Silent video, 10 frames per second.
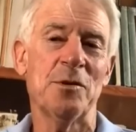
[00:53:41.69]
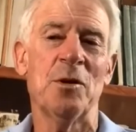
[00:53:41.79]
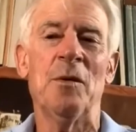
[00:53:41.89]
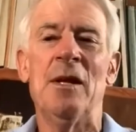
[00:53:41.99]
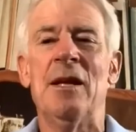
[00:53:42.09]

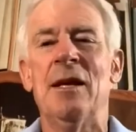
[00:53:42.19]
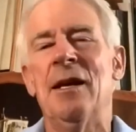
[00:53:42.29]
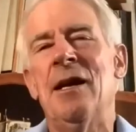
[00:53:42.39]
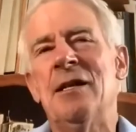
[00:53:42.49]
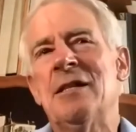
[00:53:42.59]
So
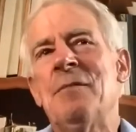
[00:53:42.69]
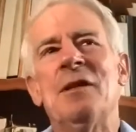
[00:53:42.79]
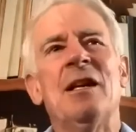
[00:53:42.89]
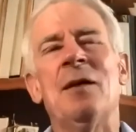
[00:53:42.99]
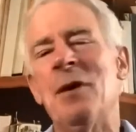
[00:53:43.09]
it's
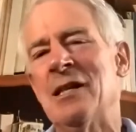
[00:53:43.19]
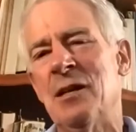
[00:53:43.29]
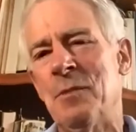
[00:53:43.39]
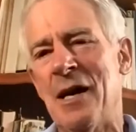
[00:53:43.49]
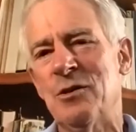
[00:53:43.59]
something that I might
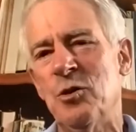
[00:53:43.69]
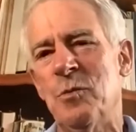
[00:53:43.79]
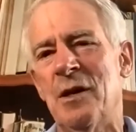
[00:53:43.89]
get back to,